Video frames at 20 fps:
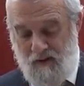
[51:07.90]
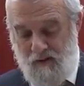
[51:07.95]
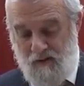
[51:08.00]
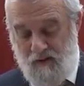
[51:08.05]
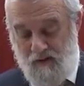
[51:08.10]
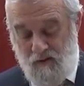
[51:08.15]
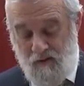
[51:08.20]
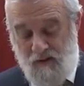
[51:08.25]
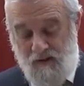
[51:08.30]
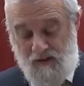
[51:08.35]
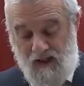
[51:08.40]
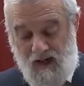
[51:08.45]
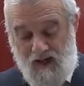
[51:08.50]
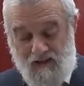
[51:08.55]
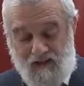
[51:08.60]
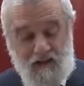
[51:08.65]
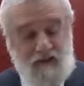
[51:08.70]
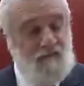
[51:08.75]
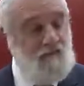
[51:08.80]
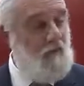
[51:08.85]
So he's
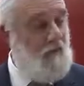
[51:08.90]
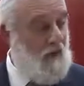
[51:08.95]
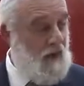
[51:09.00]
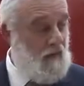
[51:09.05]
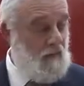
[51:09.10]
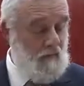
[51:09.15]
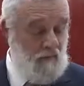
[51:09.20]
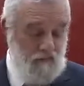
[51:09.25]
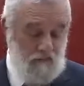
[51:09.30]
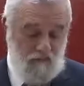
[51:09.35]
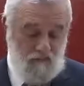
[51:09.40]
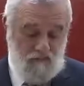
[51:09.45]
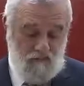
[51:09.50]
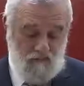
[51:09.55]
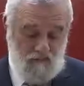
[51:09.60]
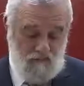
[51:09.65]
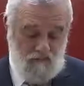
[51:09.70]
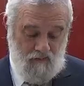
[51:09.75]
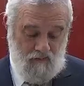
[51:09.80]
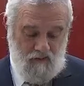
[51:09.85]
asking for help,
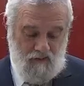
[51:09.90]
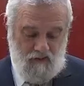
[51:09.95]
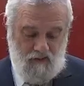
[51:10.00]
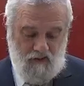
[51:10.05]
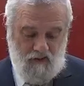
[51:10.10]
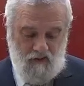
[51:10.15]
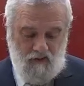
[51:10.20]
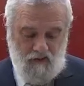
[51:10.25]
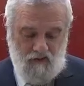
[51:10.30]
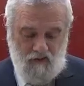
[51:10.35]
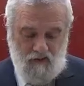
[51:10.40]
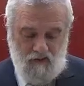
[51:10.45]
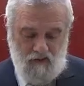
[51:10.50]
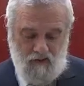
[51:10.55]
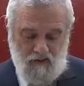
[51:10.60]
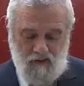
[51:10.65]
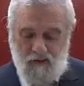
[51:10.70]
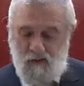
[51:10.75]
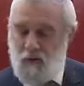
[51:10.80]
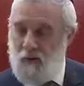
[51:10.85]

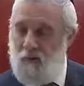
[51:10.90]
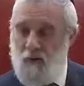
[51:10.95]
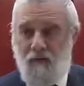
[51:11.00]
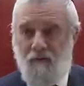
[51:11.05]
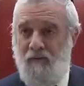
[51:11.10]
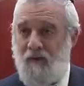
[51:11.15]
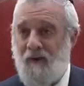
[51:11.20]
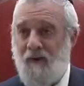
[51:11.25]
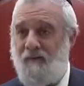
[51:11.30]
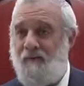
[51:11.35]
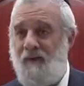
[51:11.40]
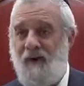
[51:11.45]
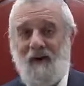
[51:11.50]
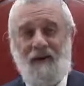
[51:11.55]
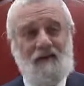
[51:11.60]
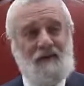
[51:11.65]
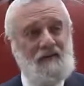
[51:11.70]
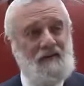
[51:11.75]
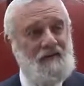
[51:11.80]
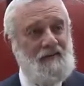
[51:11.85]
which is perfectly fine.